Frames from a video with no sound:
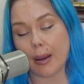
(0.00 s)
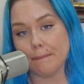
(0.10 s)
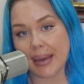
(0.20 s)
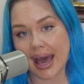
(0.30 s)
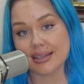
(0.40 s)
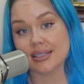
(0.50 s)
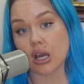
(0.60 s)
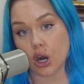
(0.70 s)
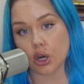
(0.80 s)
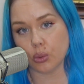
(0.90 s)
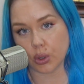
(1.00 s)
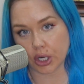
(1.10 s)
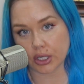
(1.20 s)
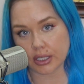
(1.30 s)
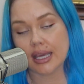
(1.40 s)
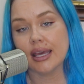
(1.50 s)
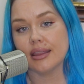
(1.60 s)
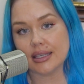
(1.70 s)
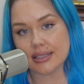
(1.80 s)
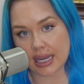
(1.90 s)
mass R-word
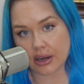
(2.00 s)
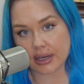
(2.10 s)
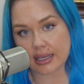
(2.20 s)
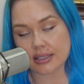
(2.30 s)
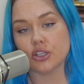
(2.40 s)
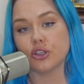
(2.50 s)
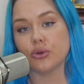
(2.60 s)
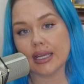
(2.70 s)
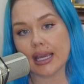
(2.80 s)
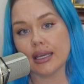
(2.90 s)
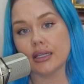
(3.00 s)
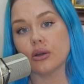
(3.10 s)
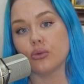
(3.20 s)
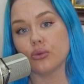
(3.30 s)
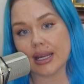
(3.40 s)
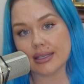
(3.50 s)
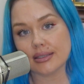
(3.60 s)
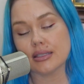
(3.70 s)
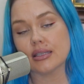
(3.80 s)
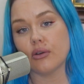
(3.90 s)
these areas to create
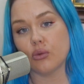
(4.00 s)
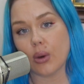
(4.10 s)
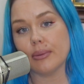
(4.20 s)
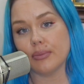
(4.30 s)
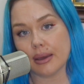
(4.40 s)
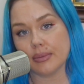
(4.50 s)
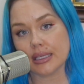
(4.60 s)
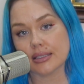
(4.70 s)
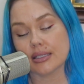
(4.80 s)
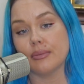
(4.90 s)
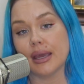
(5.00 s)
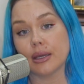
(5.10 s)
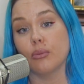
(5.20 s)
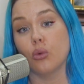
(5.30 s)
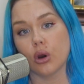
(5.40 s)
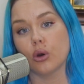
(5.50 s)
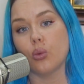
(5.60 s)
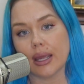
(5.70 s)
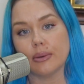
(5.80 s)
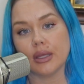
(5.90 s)
races of white babies, to make more
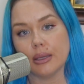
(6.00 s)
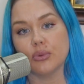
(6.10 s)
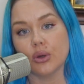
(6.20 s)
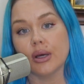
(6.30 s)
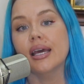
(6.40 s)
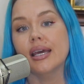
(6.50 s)
white people